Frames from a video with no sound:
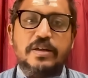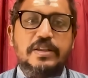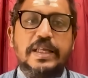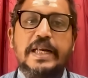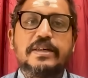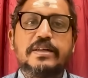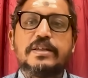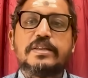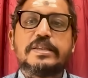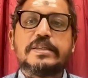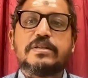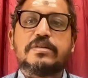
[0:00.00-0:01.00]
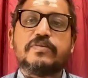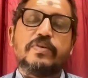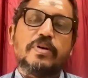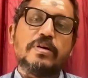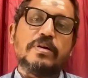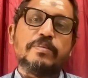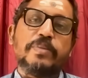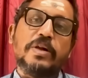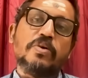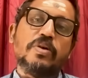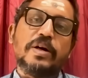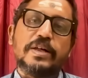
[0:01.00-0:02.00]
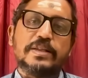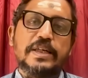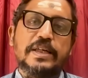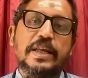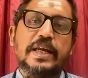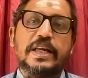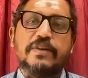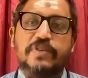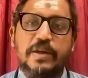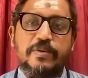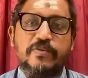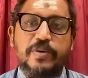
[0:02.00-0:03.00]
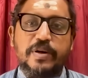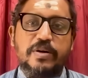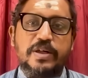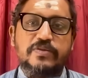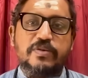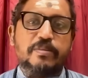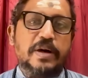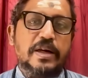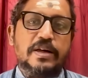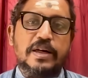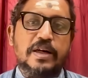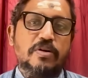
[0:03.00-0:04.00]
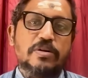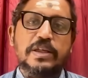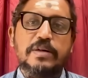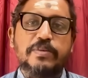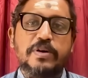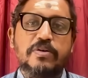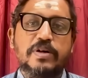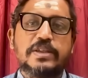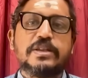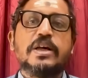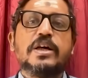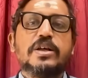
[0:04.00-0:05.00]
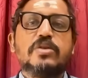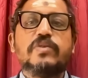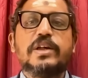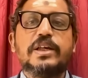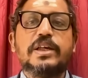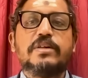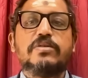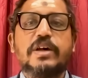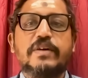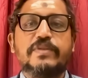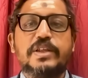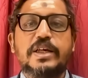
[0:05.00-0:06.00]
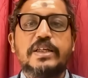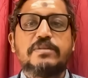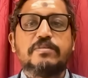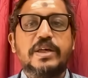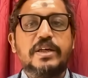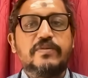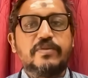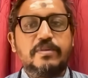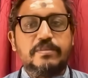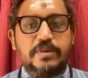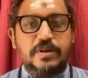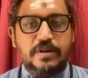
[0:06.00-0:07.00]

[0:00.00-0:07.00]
That is for prayogas, a negative type of prayogas, for maran and all that prayogas. You will need to have diyas made from